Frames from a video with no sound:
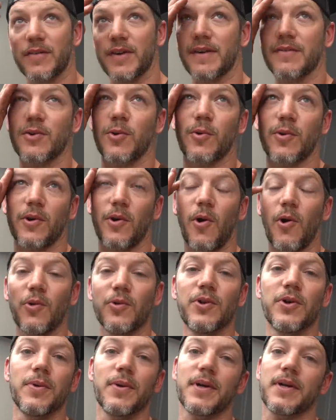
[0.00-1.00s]
if you have to order a whole
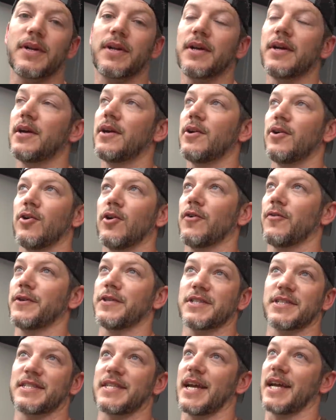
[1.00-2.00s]
new one or if we
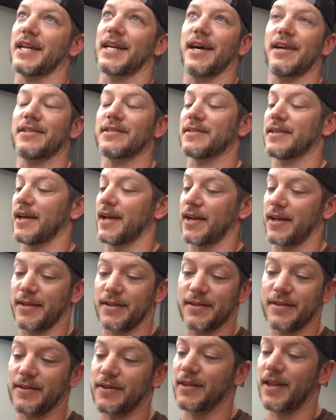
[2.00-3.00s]
just take it down and say,